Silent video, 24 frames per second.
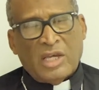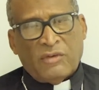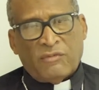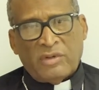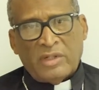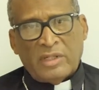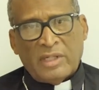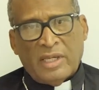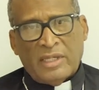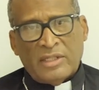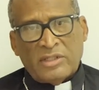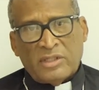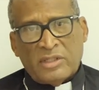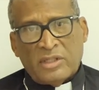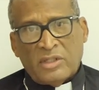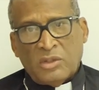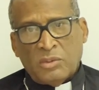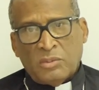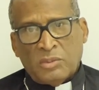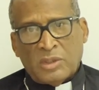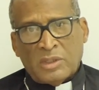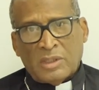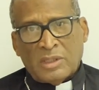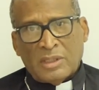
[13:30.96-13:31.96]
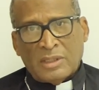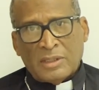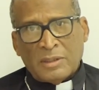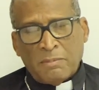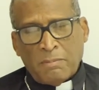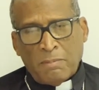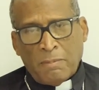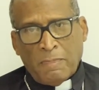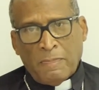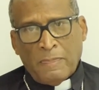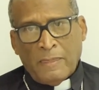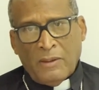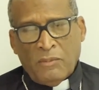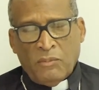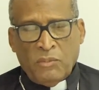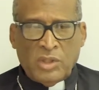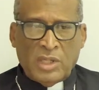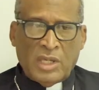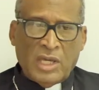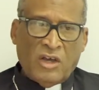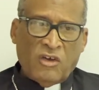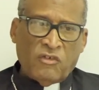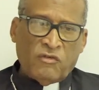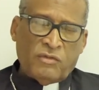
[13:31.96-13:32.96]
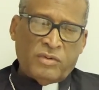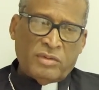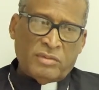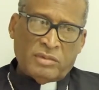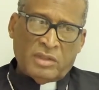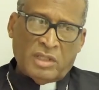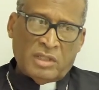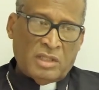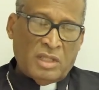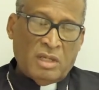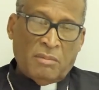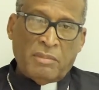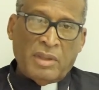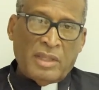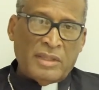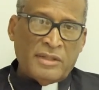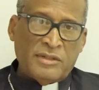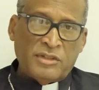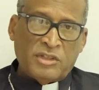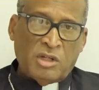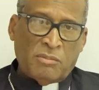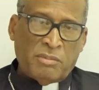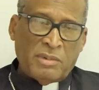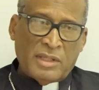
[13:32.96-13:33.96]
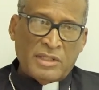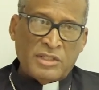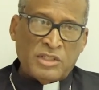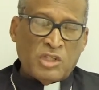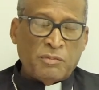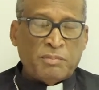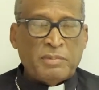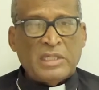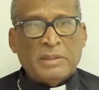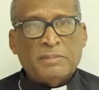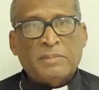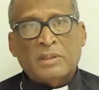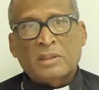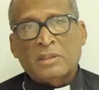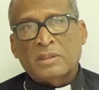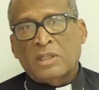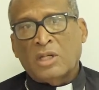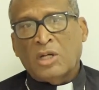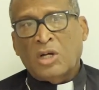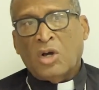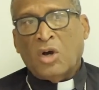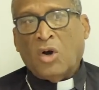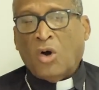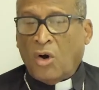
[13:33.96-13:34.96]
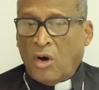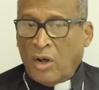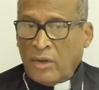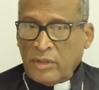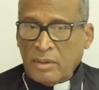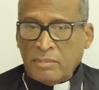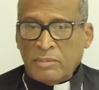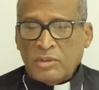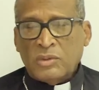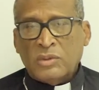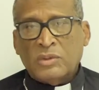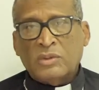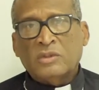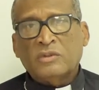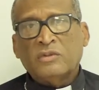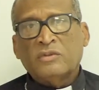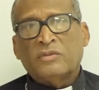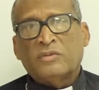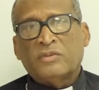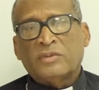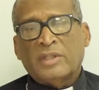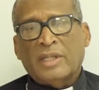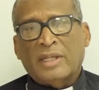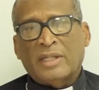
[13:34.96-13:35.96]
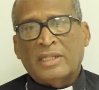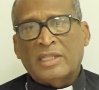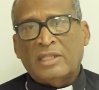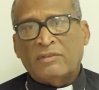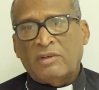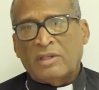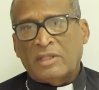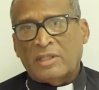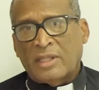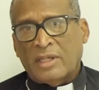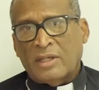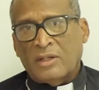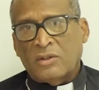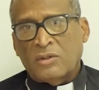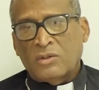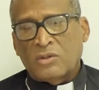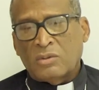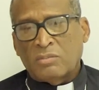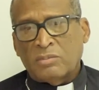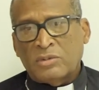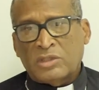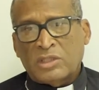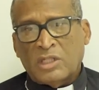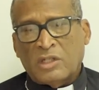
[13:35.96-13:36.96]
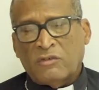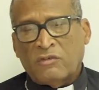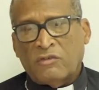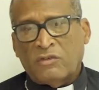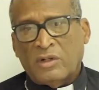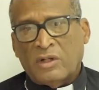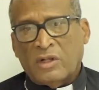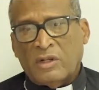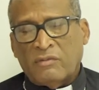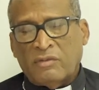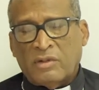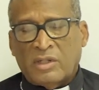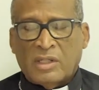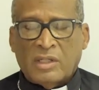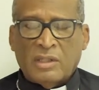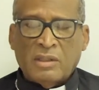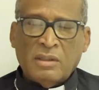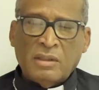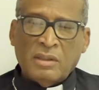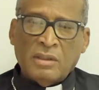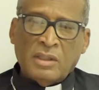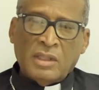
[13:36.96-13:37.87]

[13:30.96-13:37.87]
every nation in the world. We have, there are millions and millions of people on the move. They're leaving their homes of the